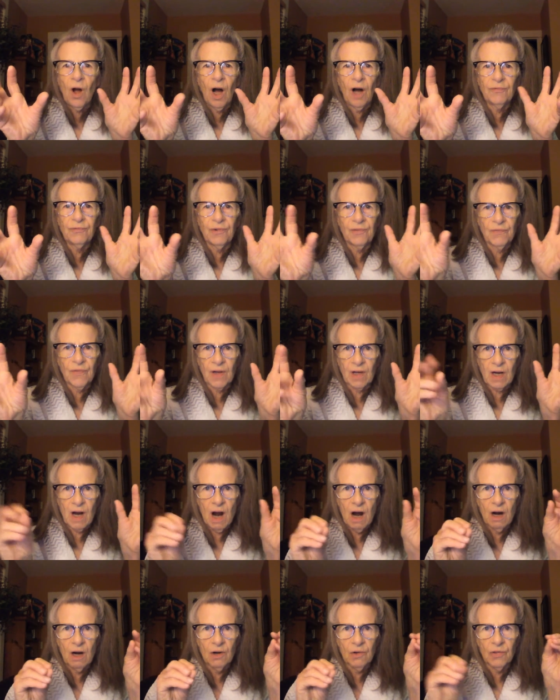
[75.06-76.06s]
off of the
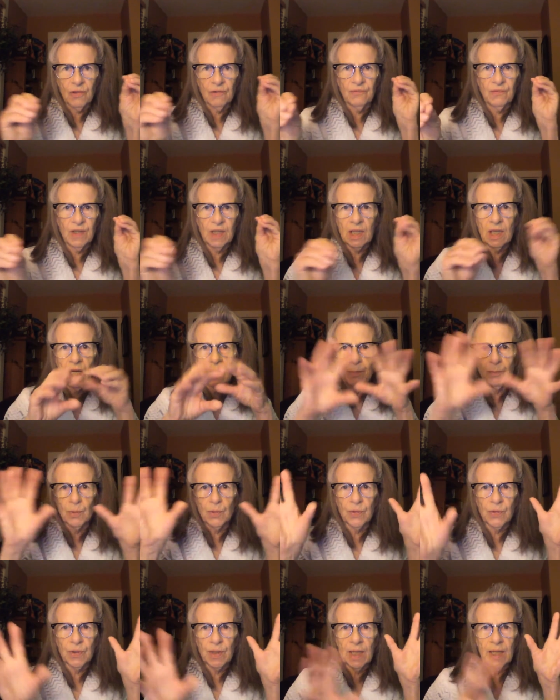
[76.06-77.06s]
car, the VIN
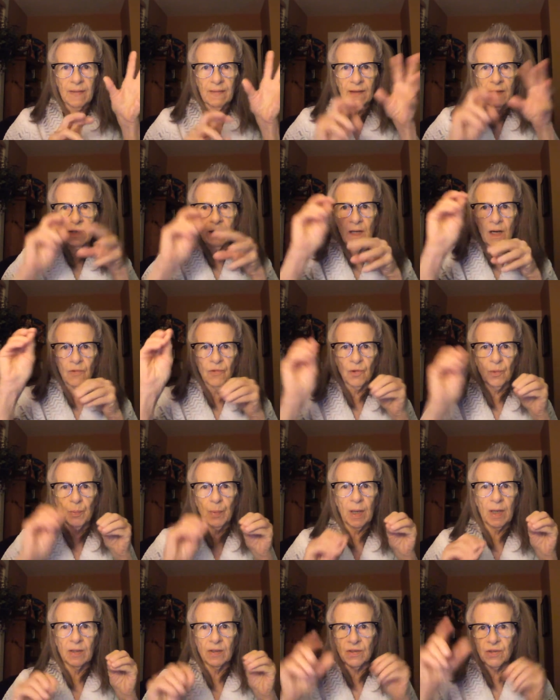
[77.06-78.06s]
number, and then other
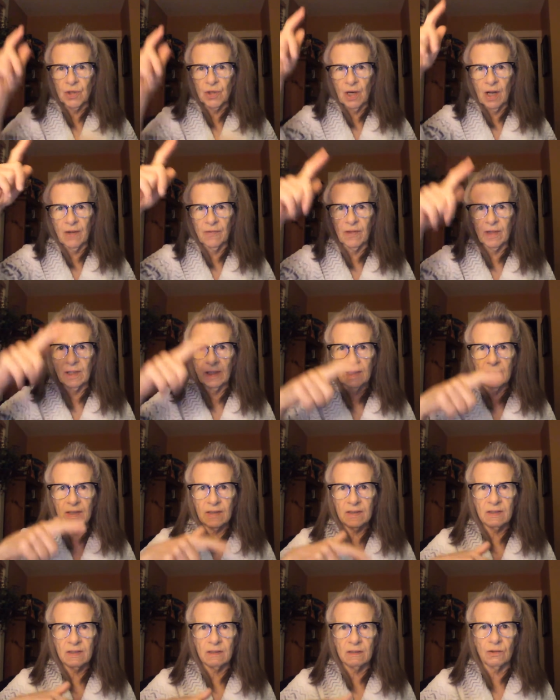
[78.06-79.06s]
parts. You know how they
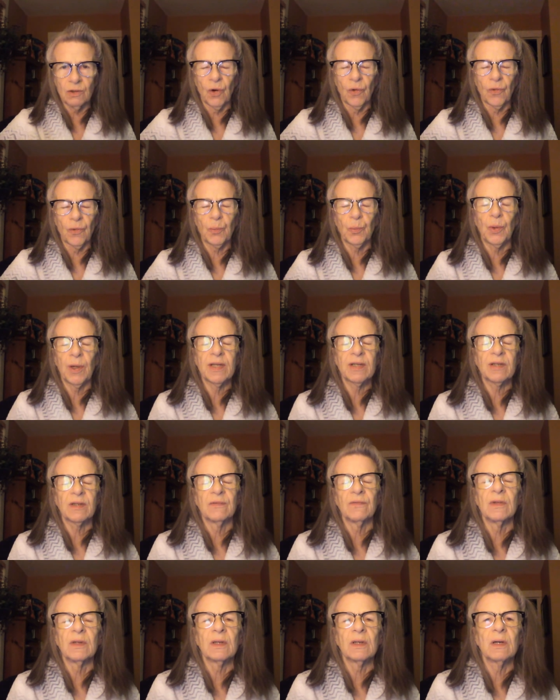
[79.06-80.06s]
list you know the price
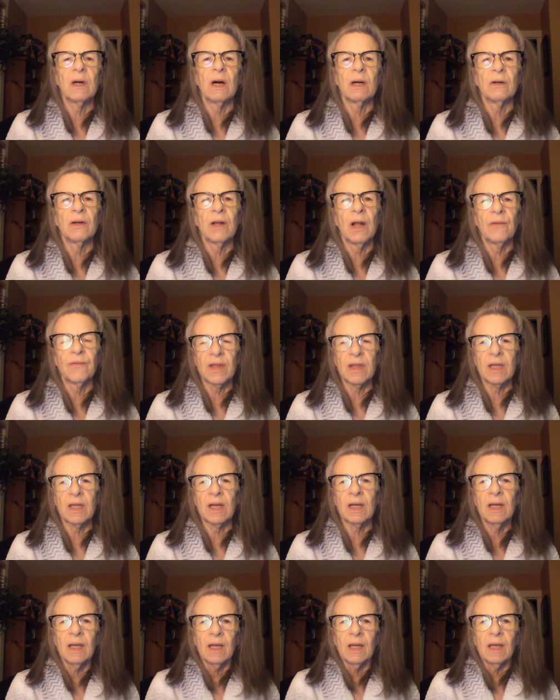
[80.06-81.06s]
of the car and
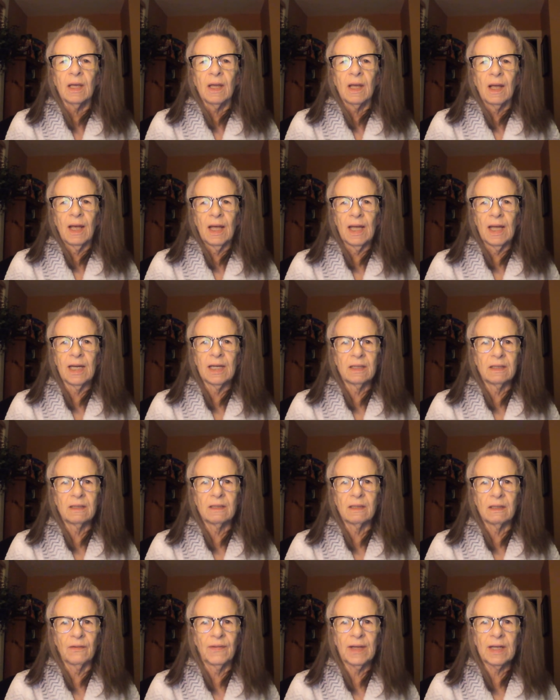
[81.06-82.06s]
everything.
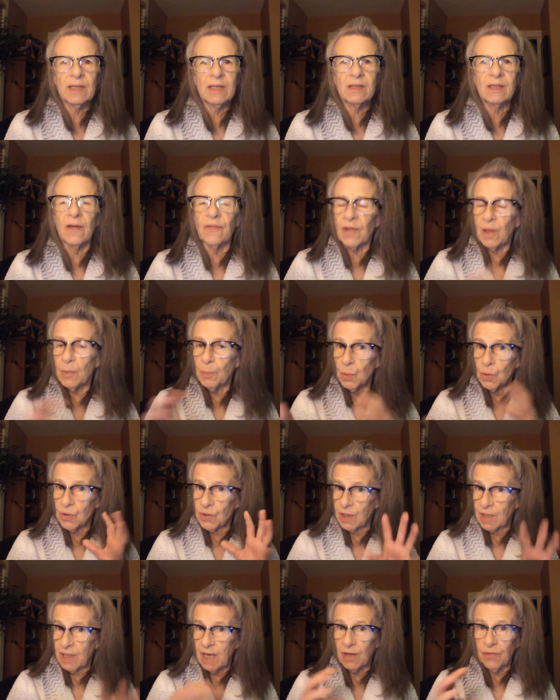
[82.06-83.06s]
And that's how they
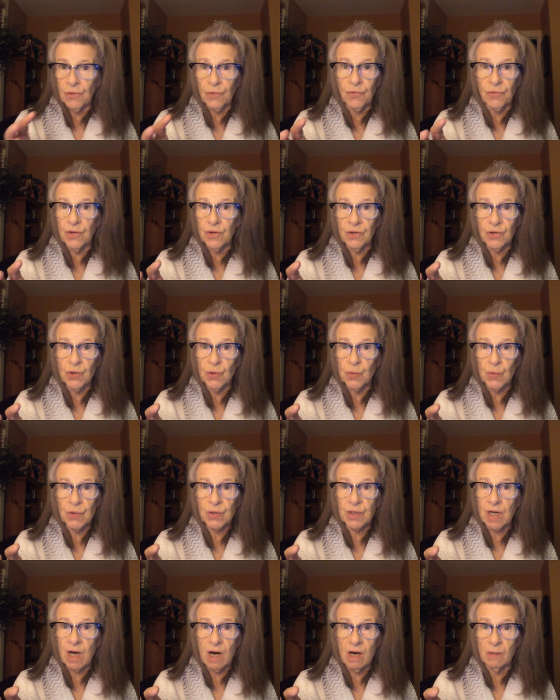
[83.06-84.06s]
put together their
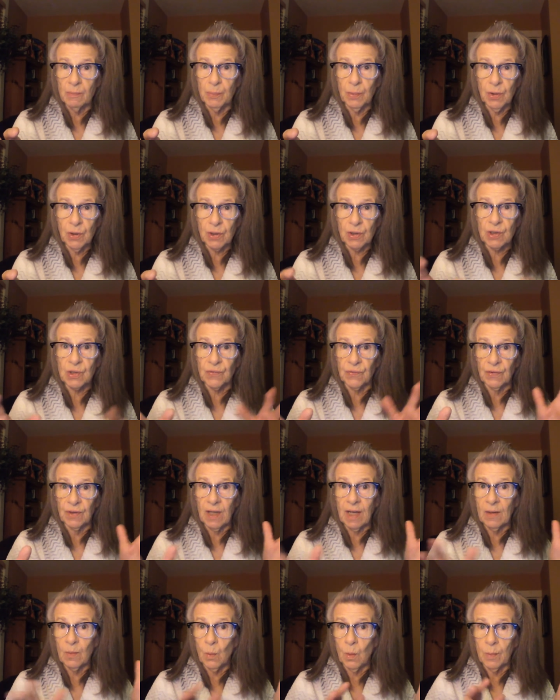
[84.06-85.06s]
used car books for
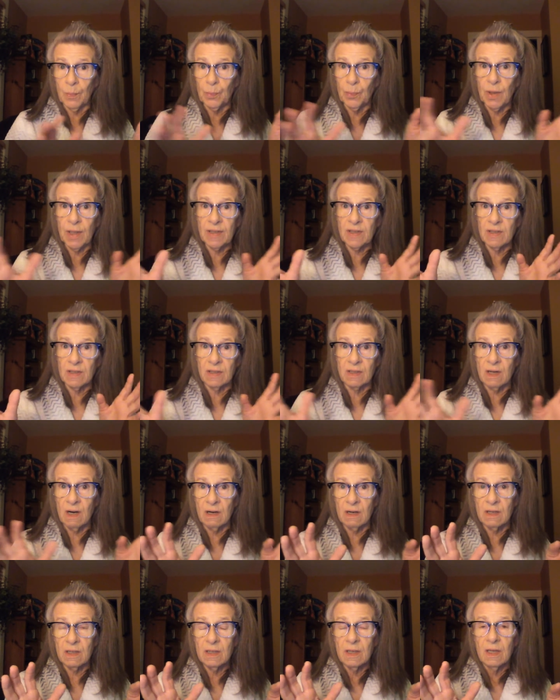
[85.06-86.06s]
like what prices
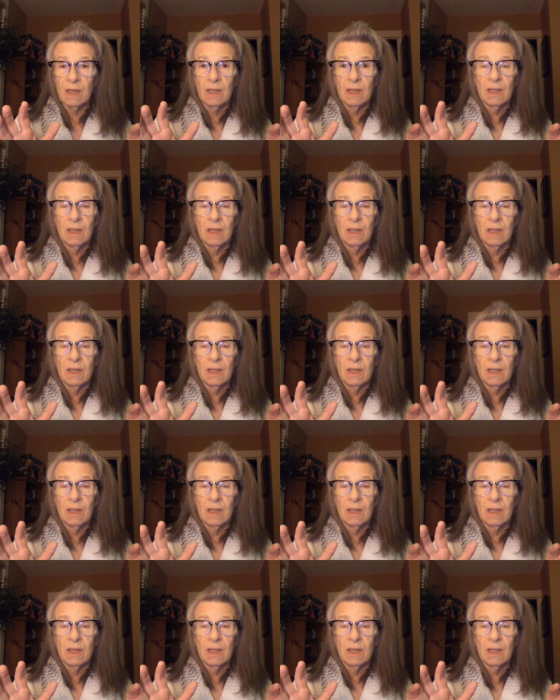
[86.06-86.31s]
are